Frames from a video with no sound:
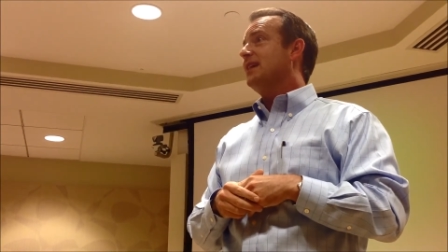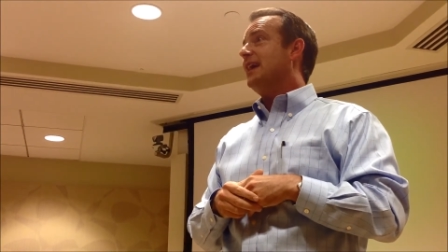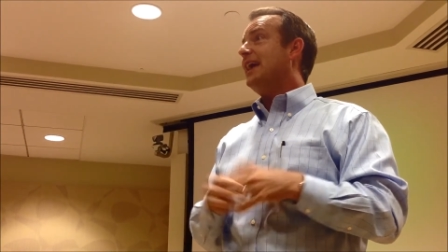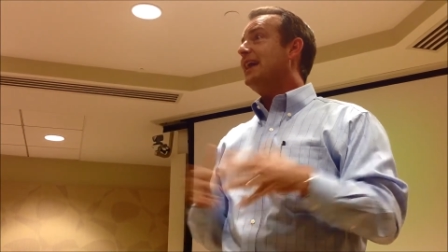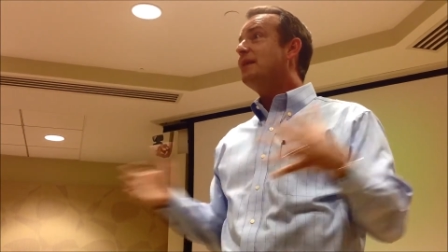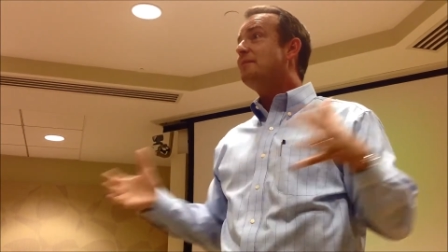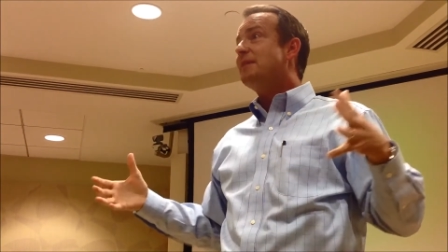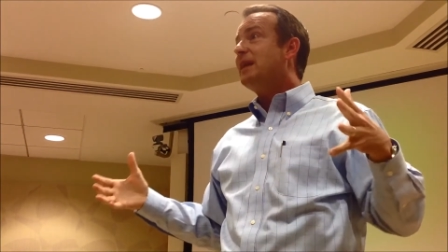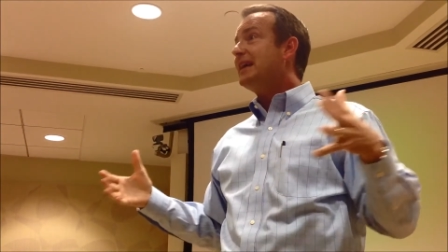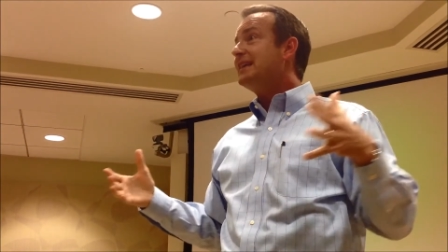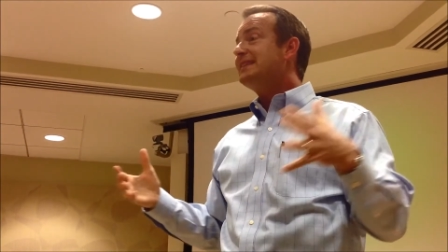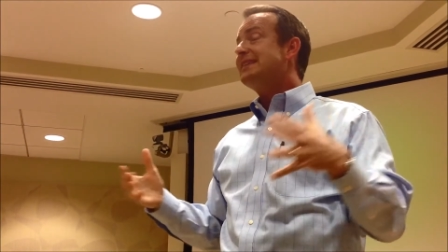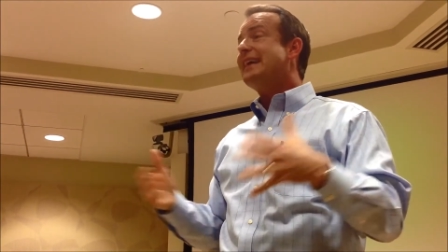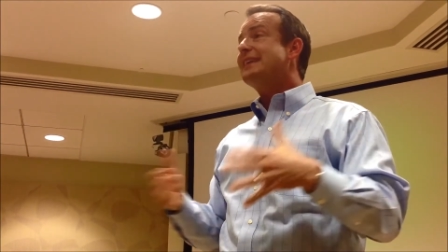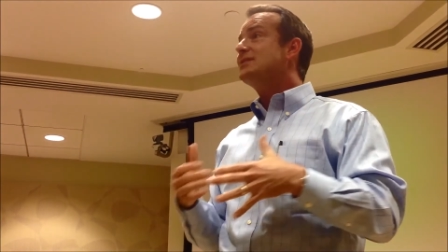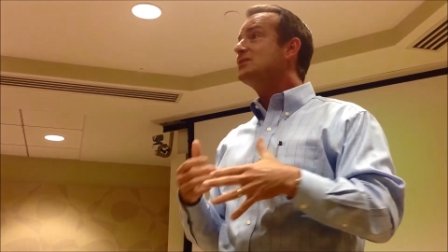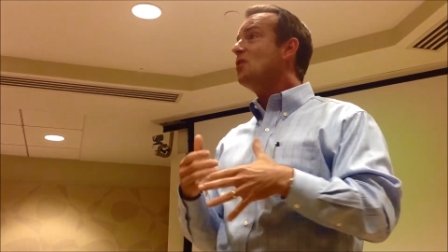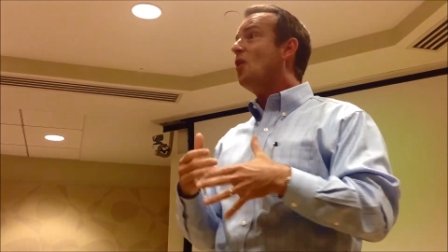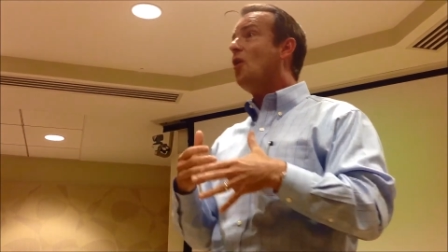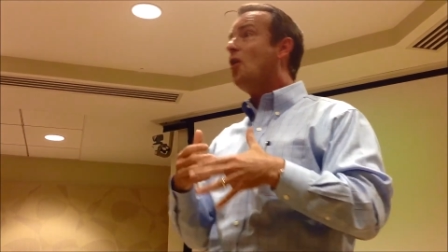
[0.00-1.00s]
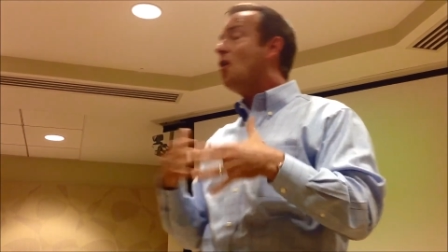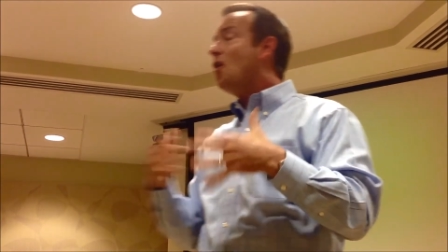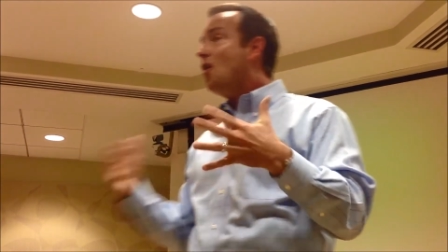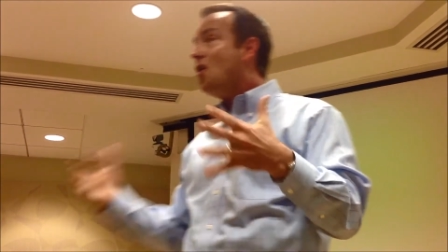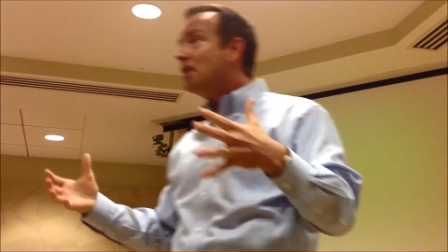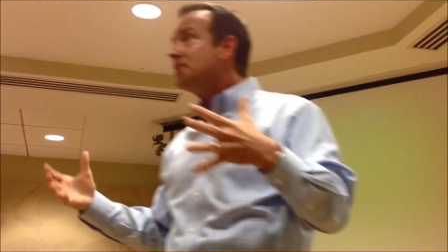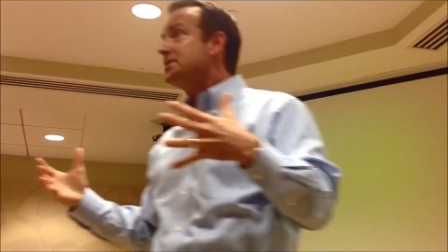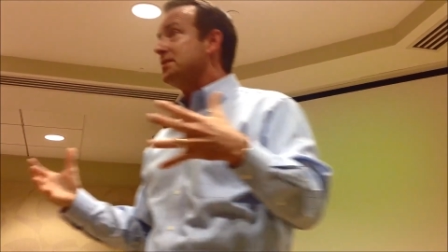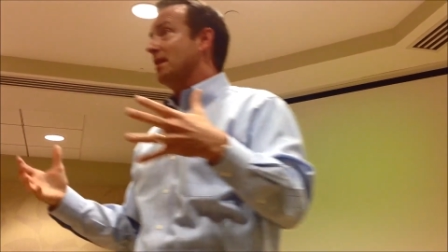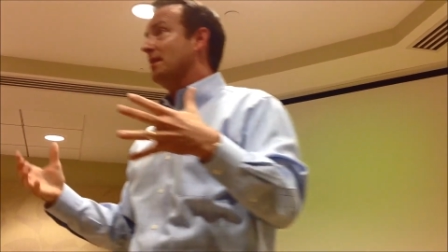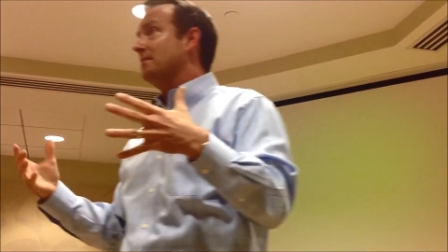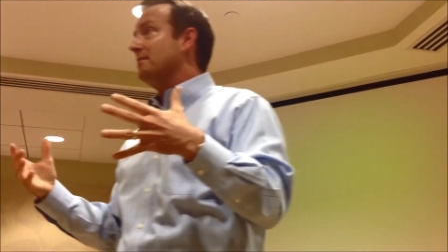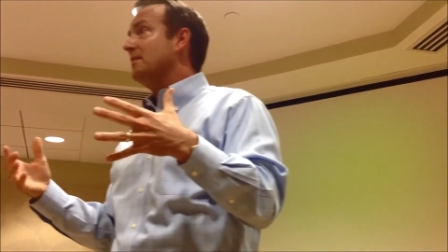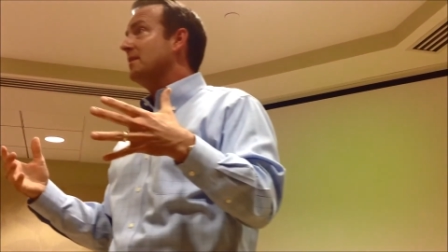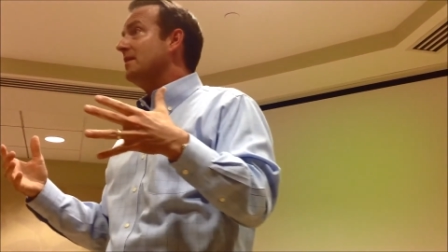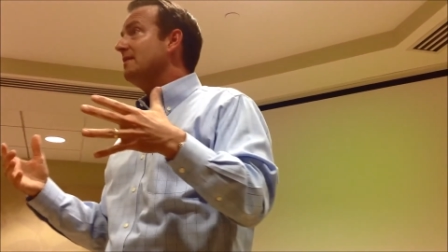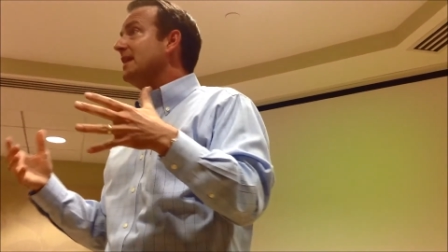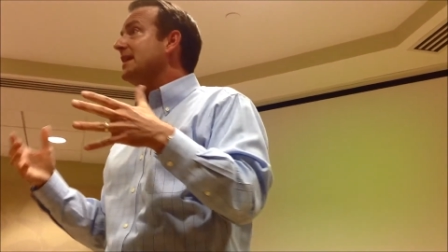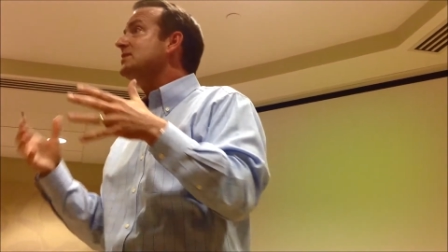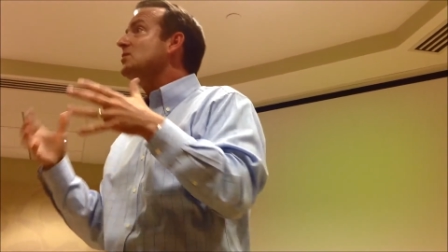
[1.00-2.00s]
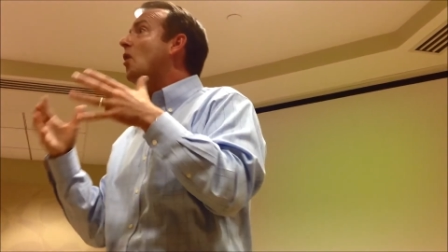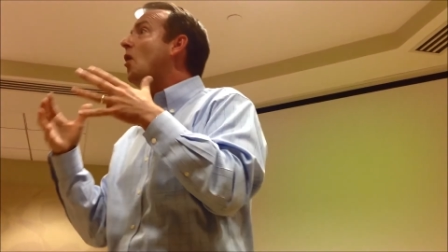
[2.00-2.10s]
And I'm like, that's awesome. That's